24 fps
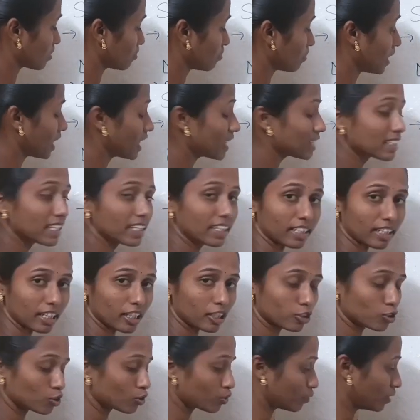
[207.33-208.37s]
Main central
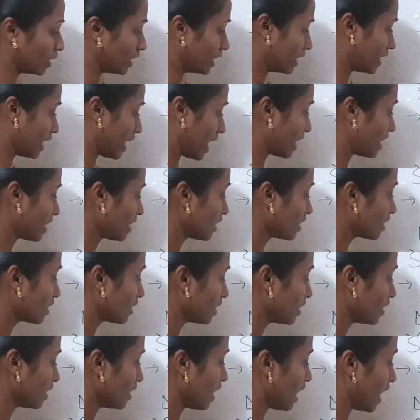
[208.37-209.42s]
shoot will die
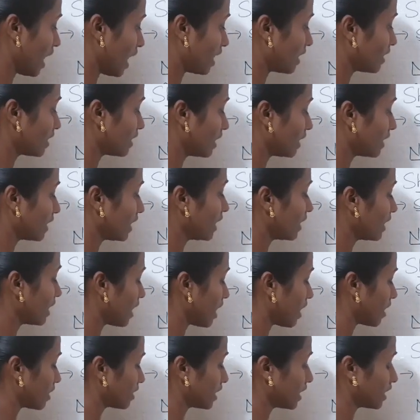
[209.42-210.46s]
and the dead
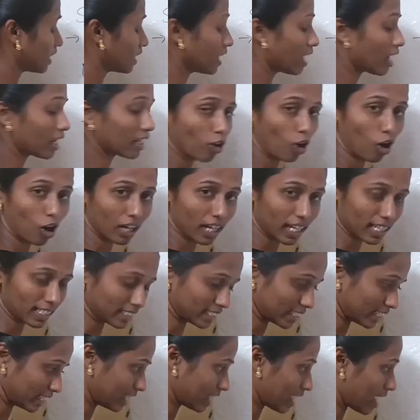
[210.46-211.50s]
heart, they are called as
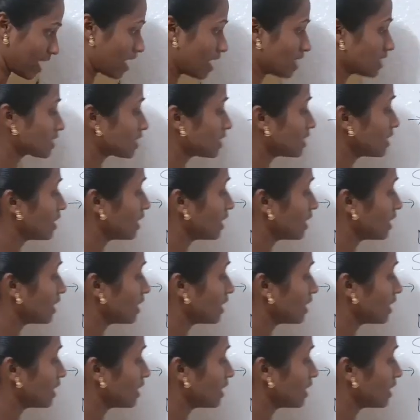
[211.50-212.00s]
dead hearts.